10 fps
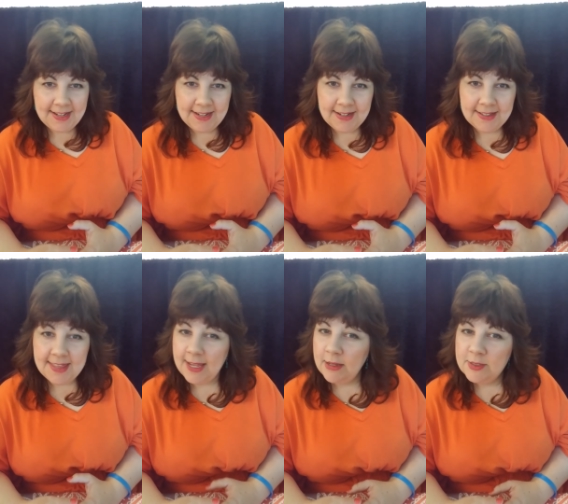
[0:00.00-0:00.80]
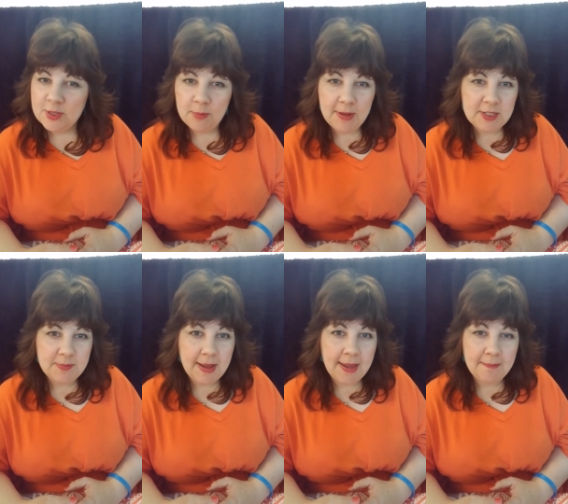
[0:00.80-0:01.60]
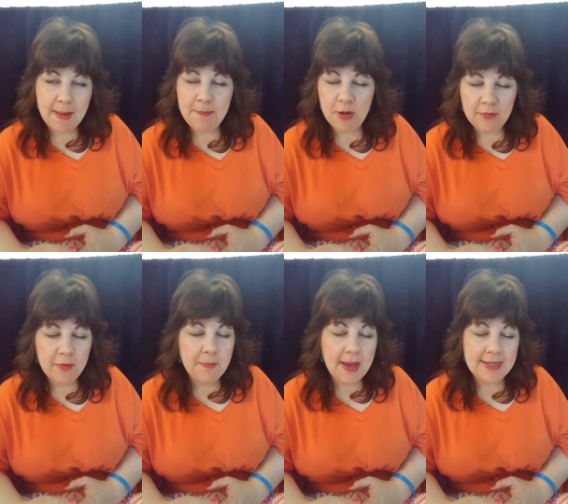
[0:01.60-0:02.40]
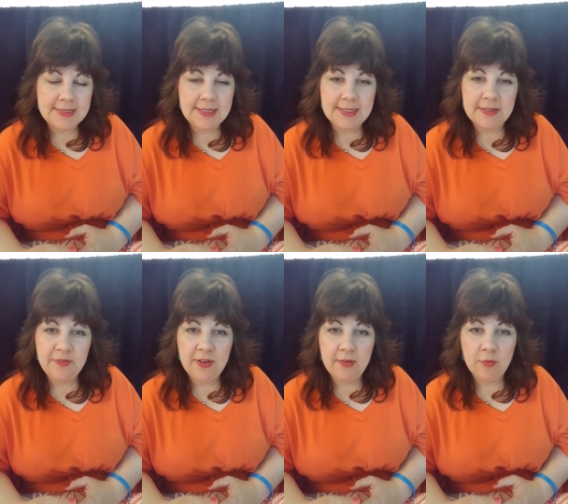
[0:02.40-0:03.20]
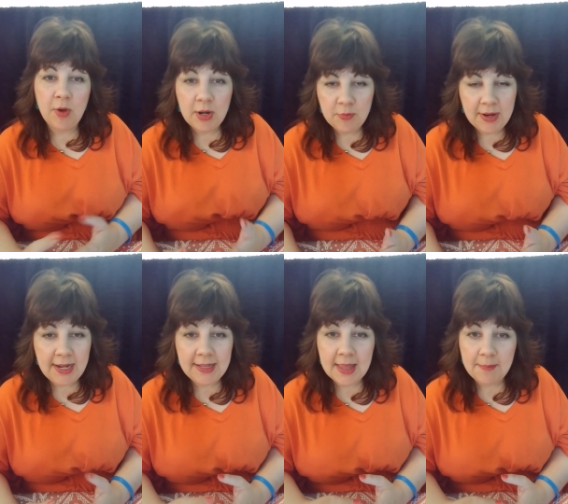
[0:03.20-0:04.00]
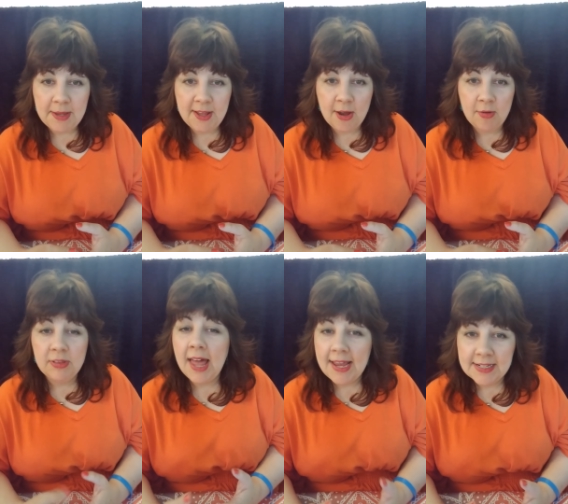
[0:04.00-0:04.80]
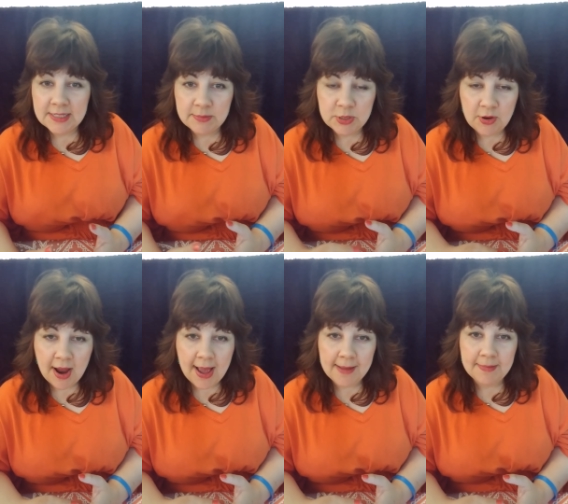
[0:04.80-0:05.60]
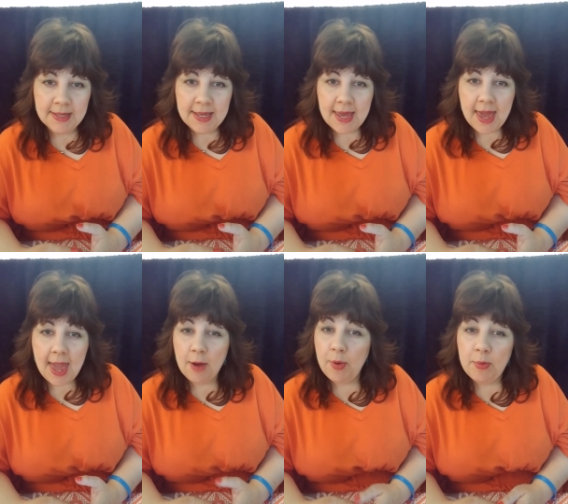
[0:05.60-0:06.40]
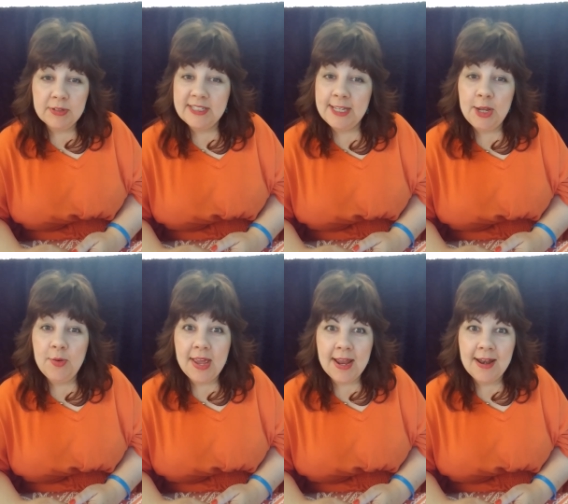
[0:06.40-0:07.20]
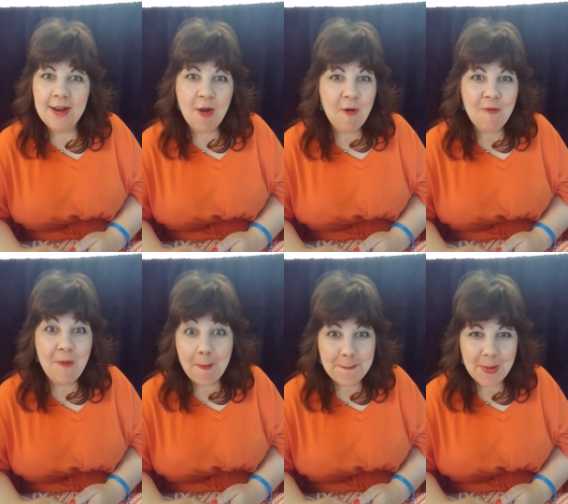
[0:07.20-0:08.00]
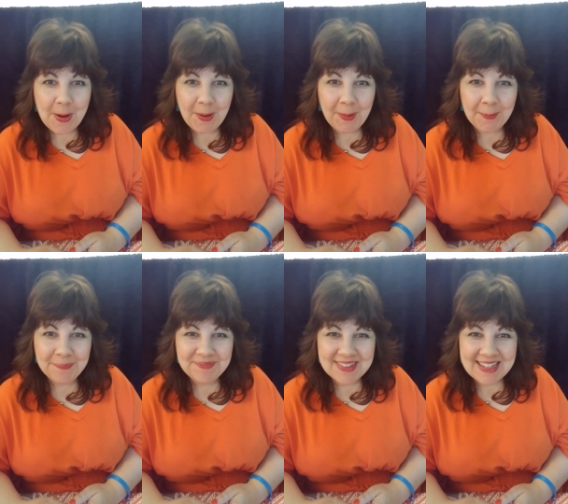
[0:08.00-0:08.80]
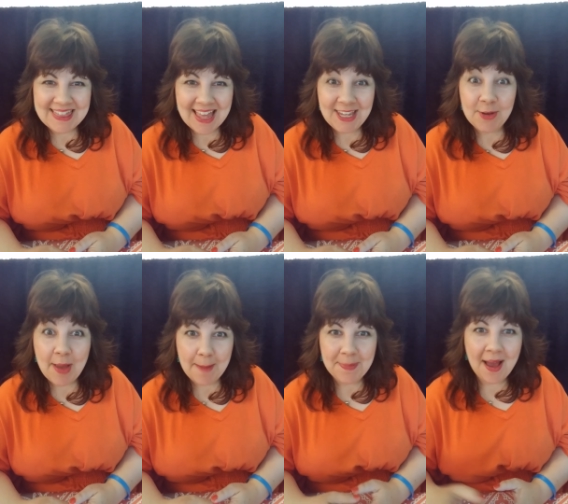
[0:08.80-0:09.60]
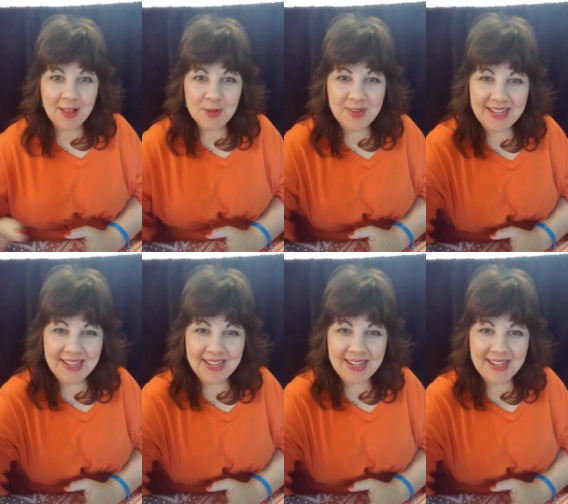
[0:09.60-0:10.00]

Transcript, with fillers: Thank you so much, my, my beautiful Pisces. If you want a reading, let me know. Like and subscribe, and we will see you in November. Thank you. Happy Halloween.